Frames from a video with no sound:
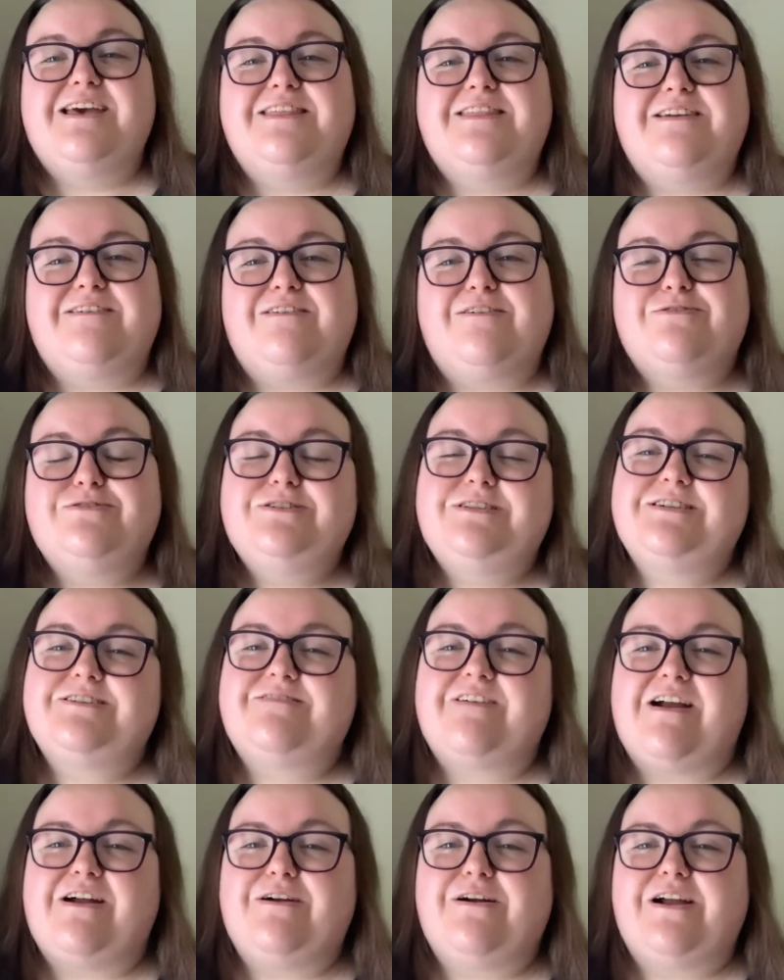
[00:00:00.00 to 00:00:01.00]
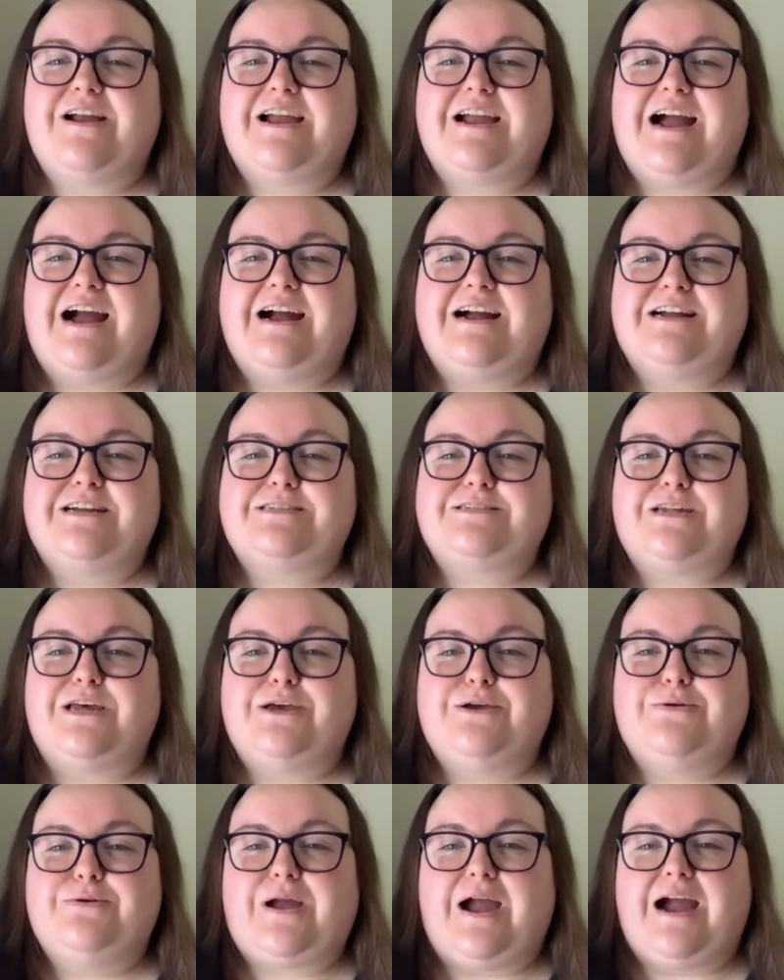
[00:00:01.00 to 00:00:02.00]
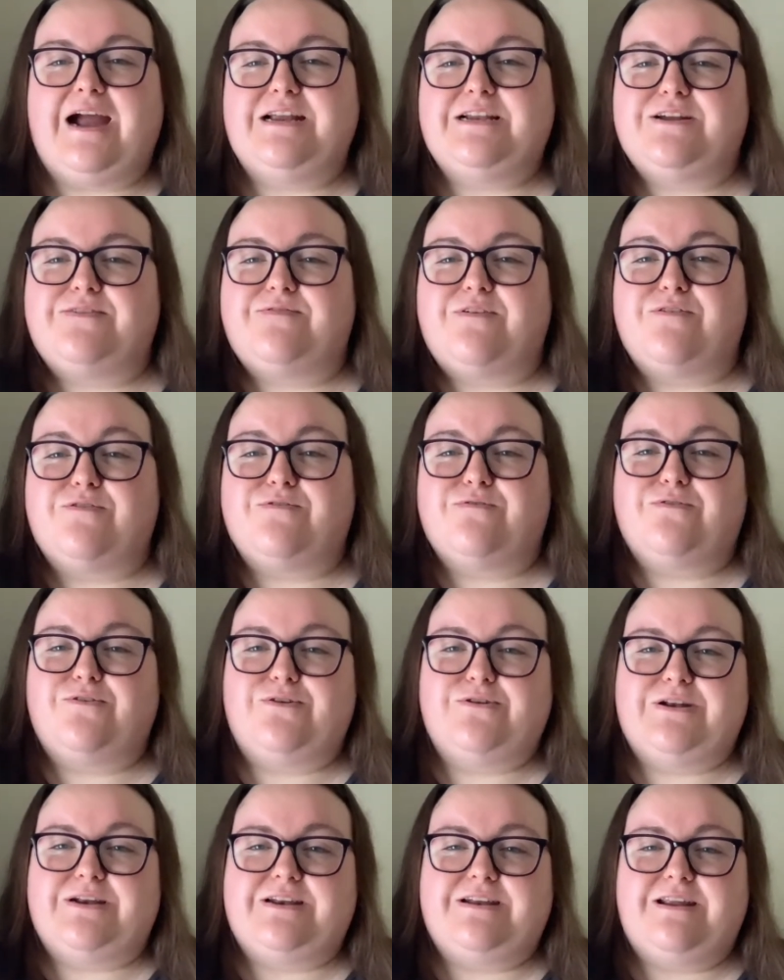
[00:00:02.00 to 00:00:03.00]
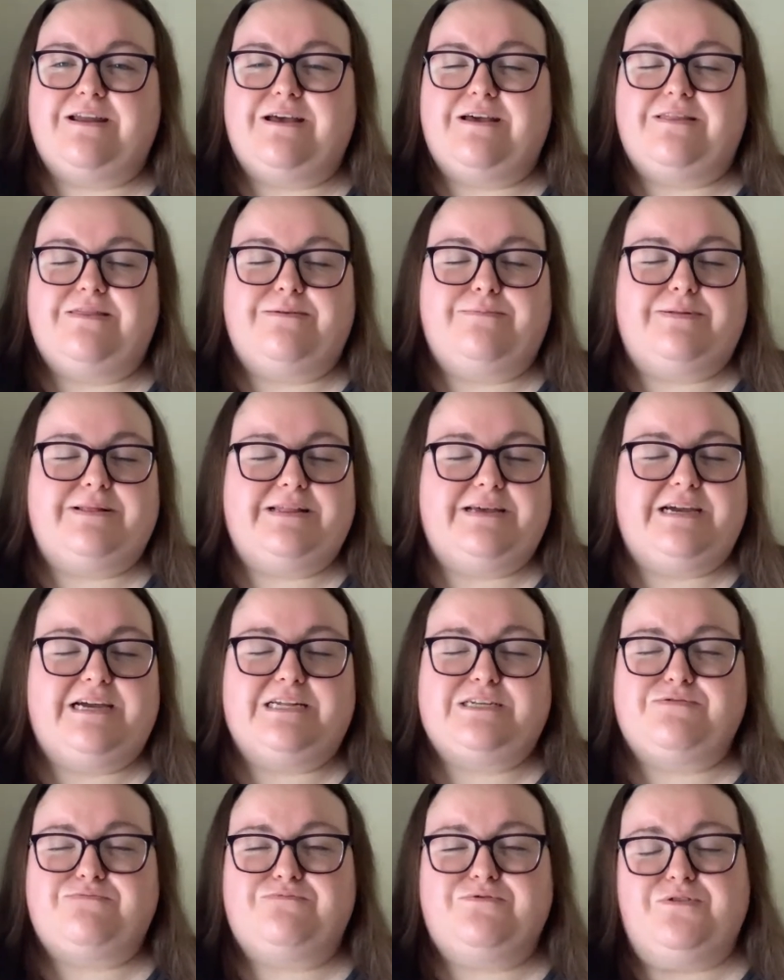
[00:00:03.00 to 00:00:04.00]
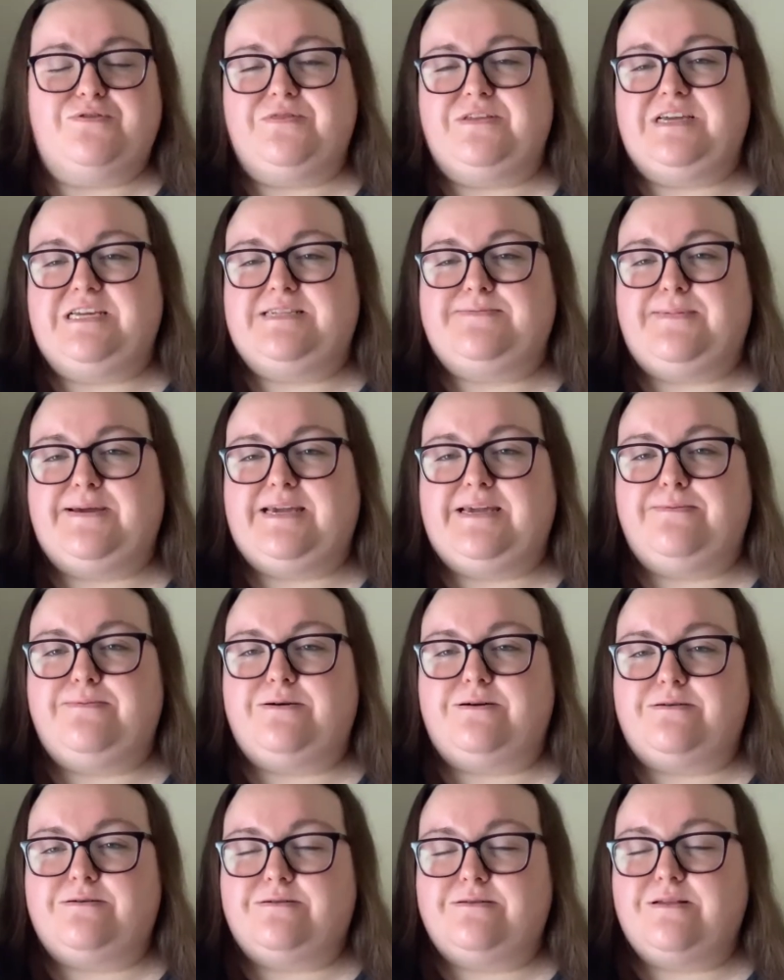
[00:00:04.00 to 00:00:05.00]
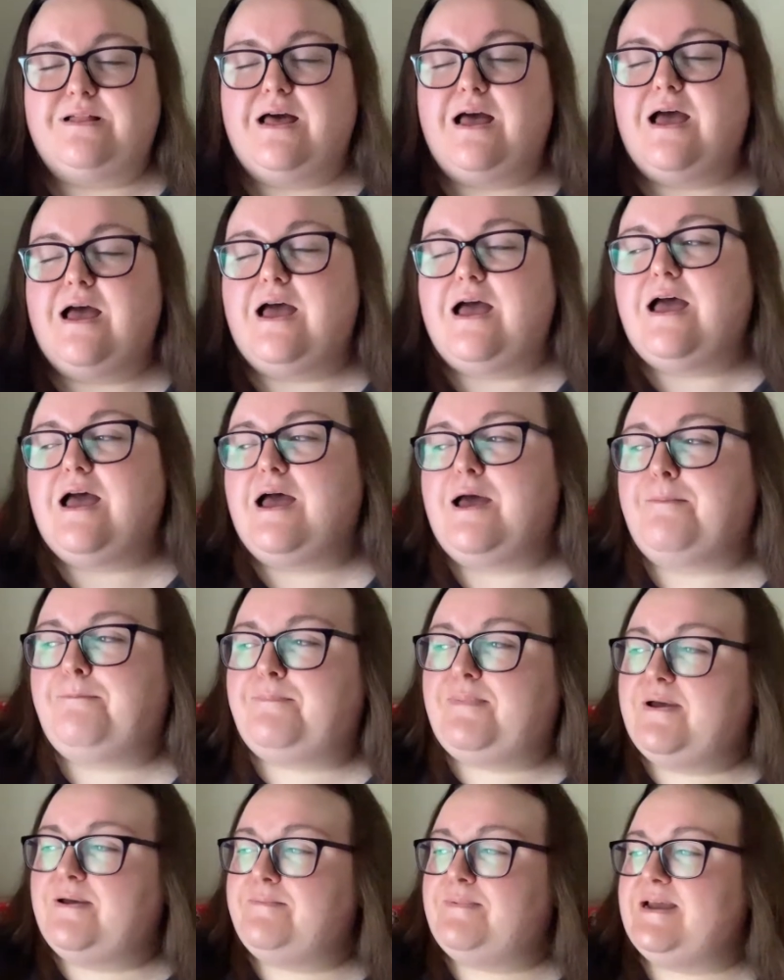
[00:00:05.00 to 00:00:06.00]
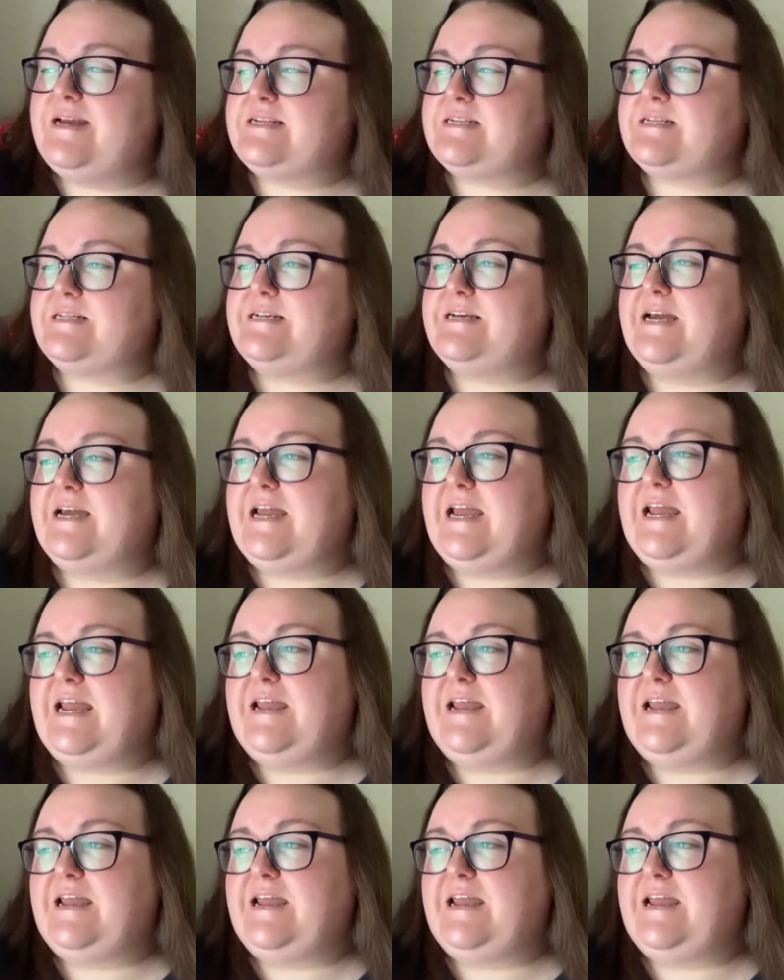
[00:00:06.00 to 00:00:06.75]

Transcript: There are underground gangs who kind of run the place, run these people, but basically